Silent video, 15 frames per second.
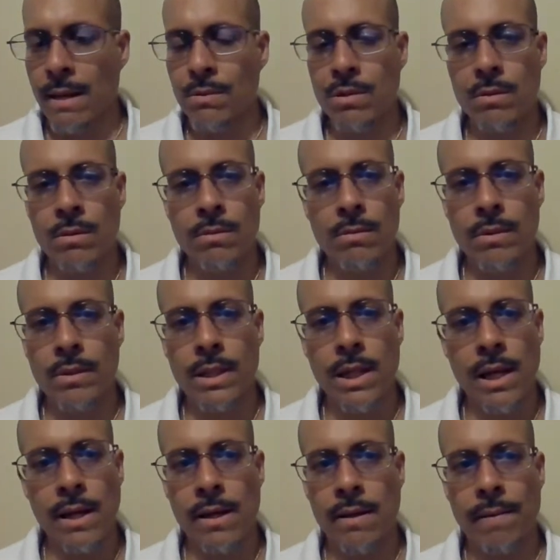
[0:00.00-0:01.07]
absolutely,
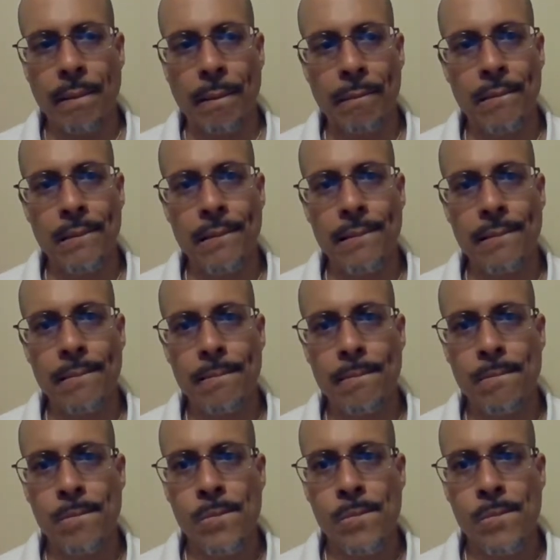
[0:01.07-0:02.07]
yeah. You know,